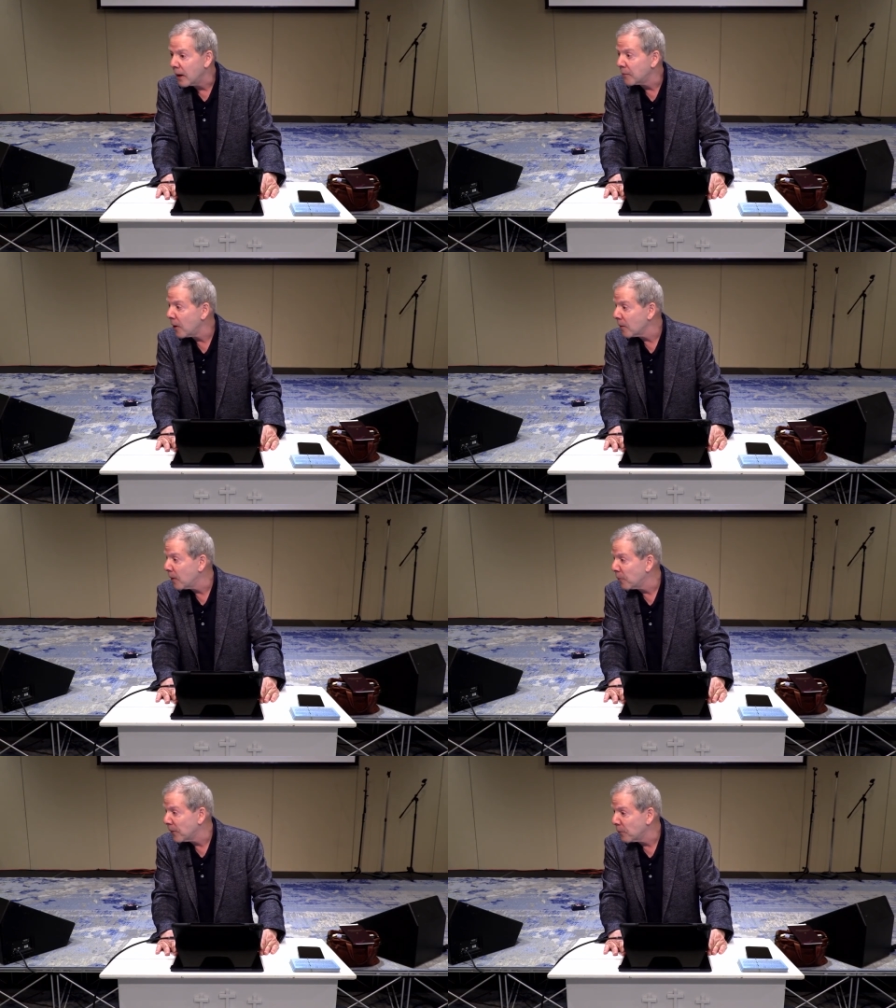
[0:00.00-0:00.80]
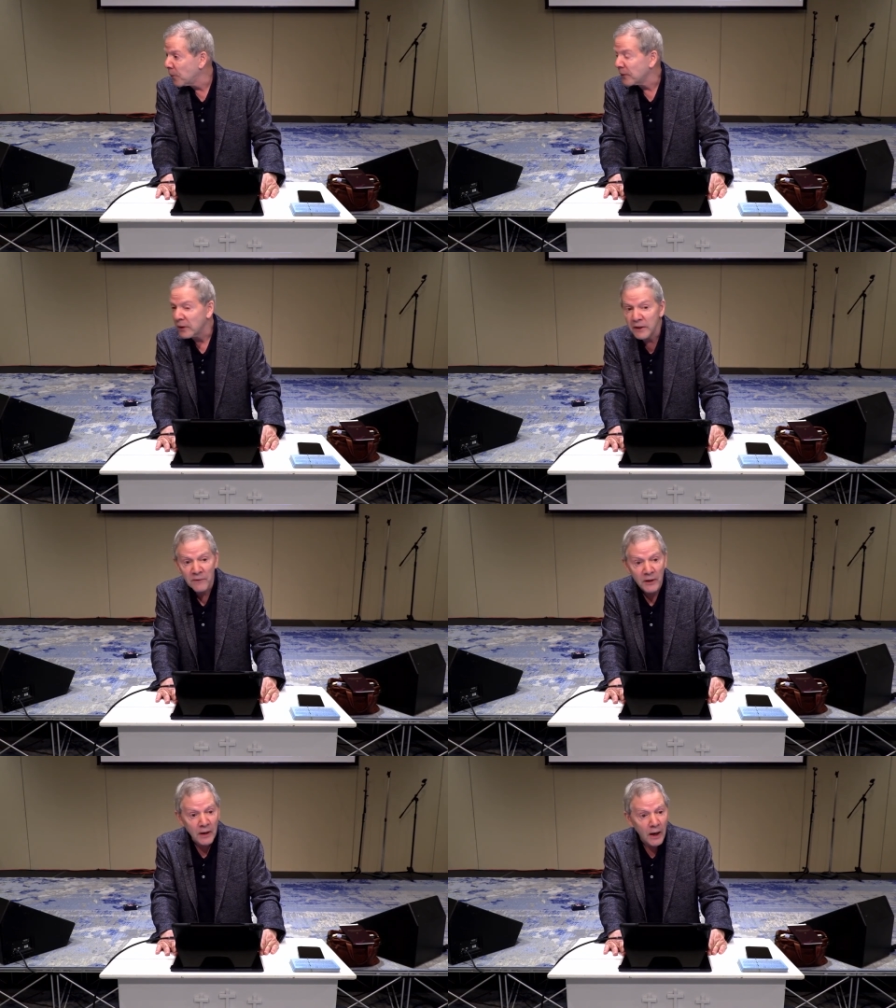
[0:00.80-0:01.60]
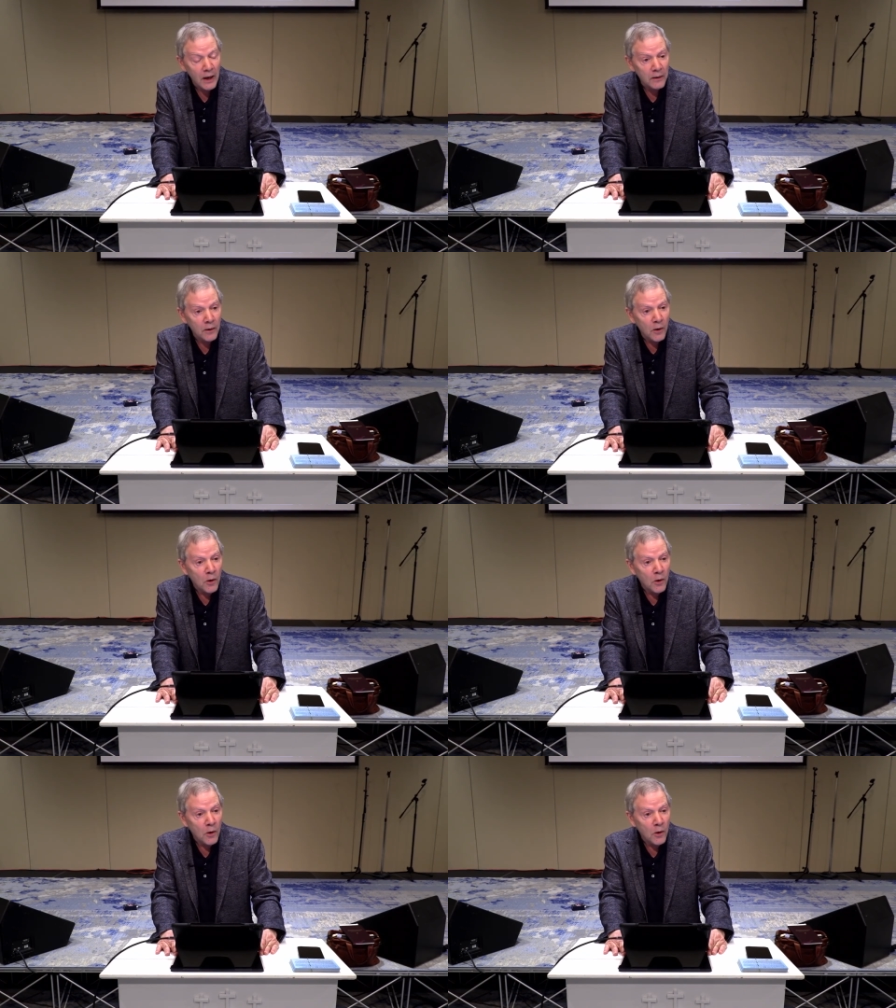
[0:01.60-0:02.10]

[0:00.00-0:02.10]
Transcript: I'm talking about what the living God,